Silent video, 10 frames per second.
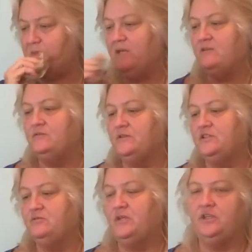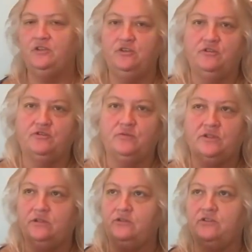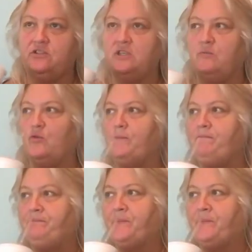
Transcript: I don't do any New Year's resolutions anymore.